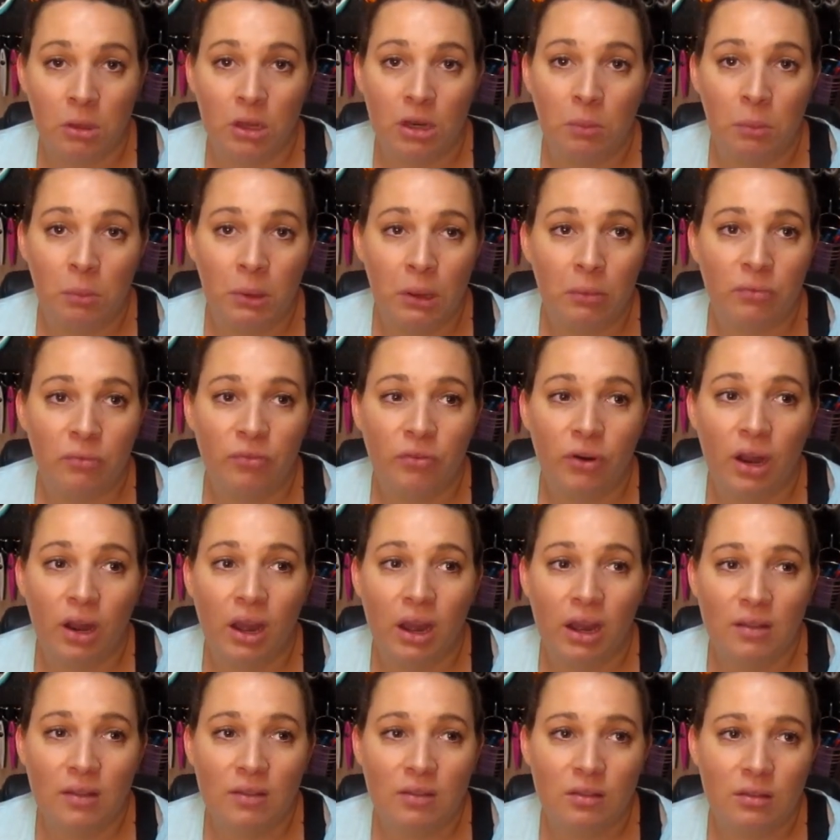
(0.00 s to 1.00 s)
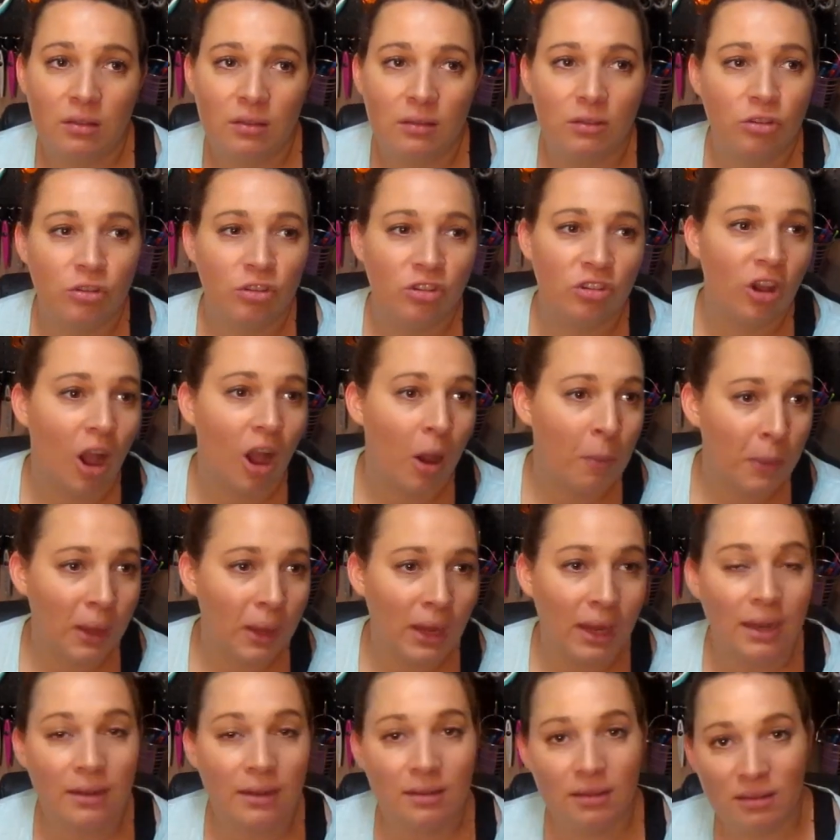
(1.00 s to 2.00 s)
You know, but for us,
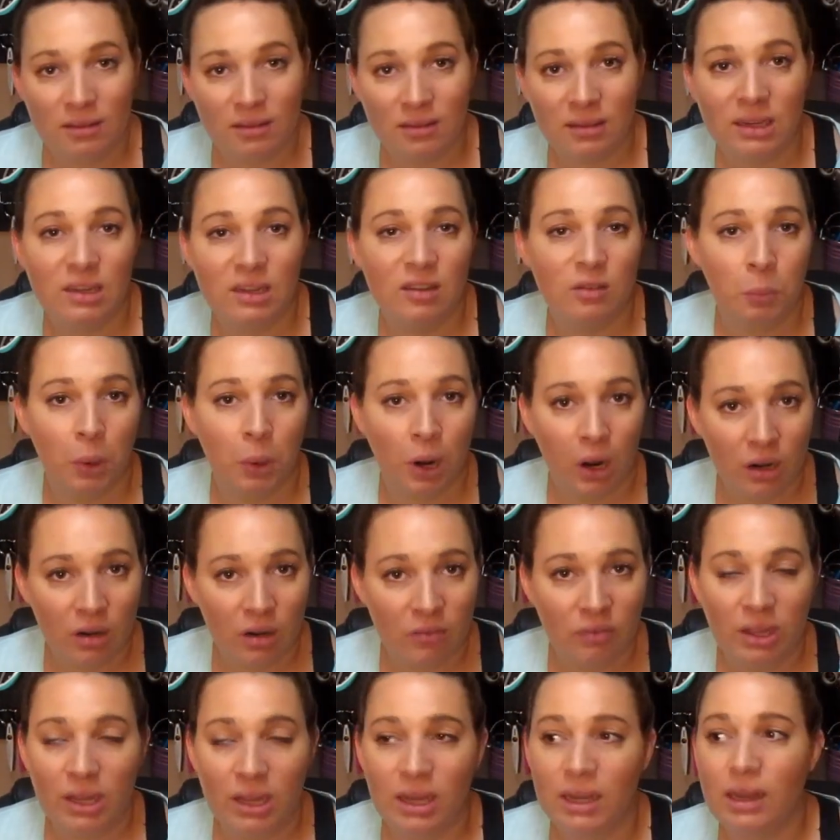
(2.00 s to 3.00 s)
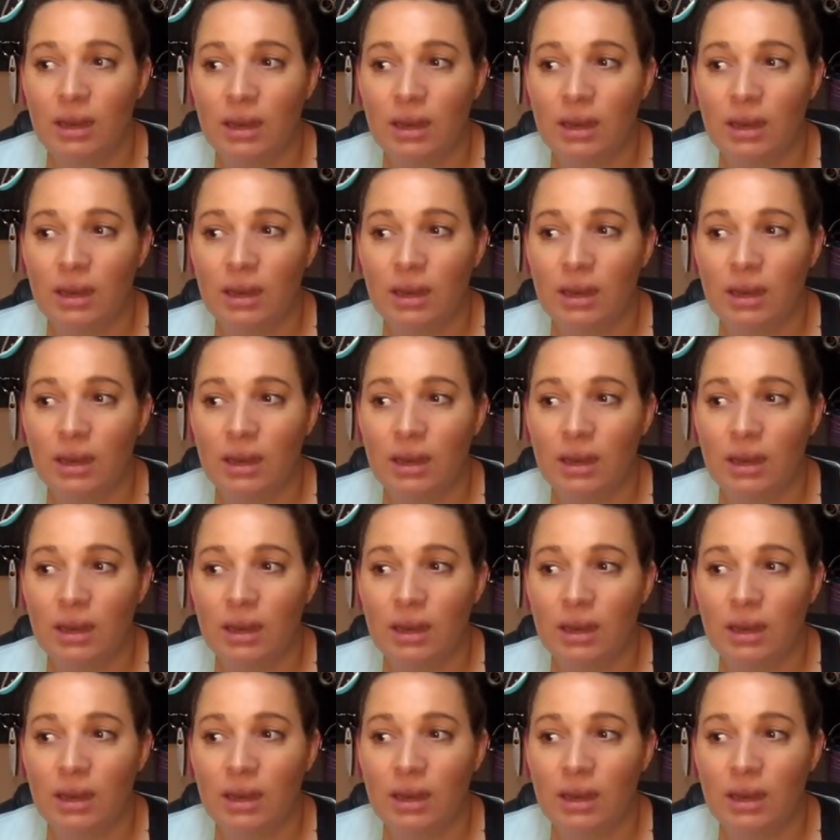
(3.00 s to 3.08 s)
shopping at Disney is part of it.